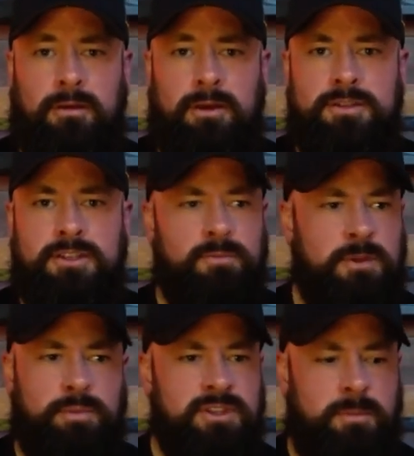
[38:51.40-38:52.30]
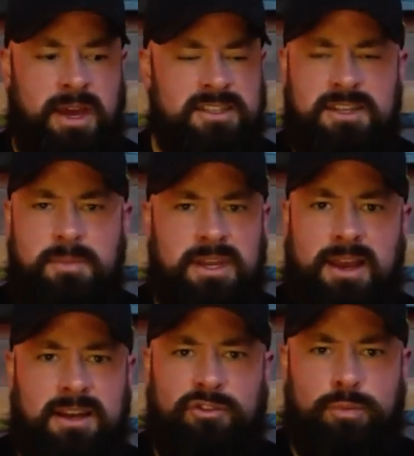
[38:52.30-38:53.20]
Some people in the past, they may
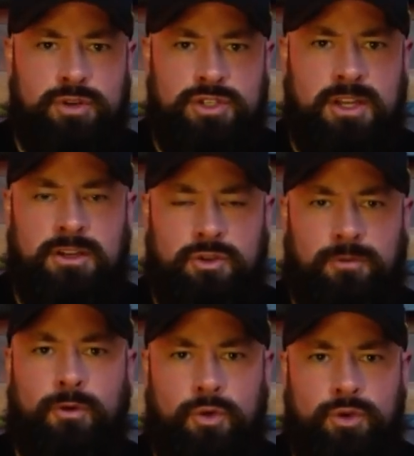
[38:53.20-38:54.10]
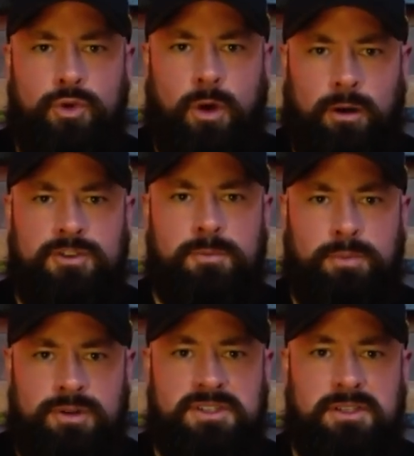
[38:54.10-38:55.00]
not have appreciated you for who you are as a
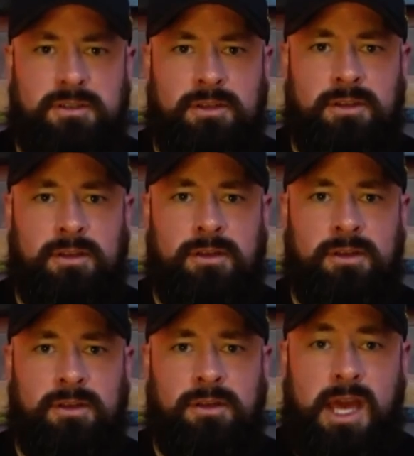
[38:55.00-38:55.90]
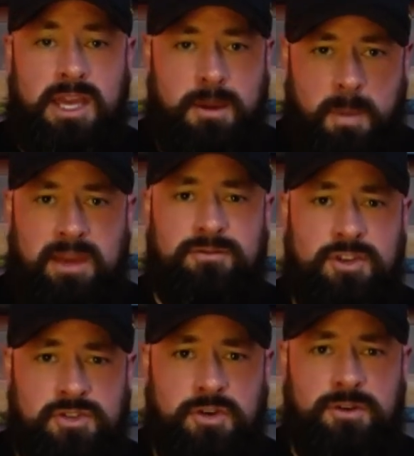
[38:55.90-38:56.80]
person, and you may have
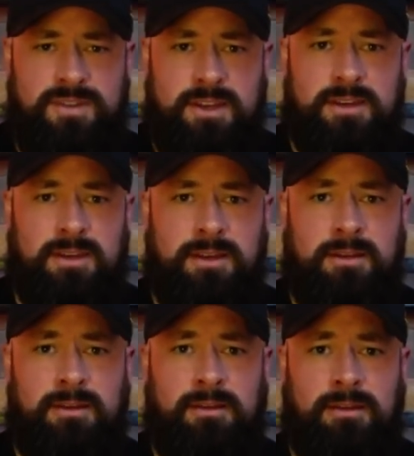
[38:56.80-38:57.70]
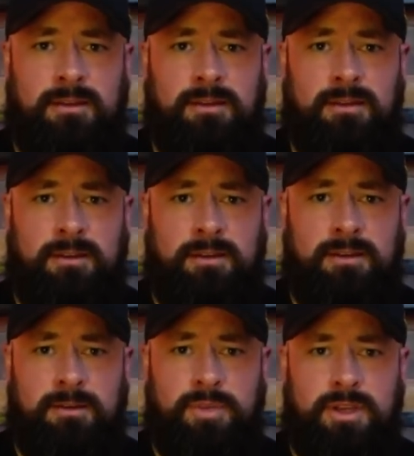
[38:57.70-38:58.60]
deserved it.
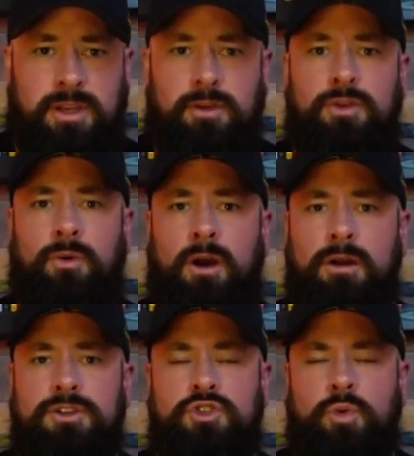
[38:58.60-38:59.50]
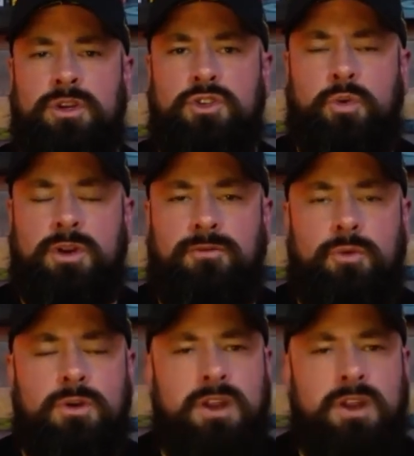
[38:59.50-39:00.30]
But here you are, it's 2024.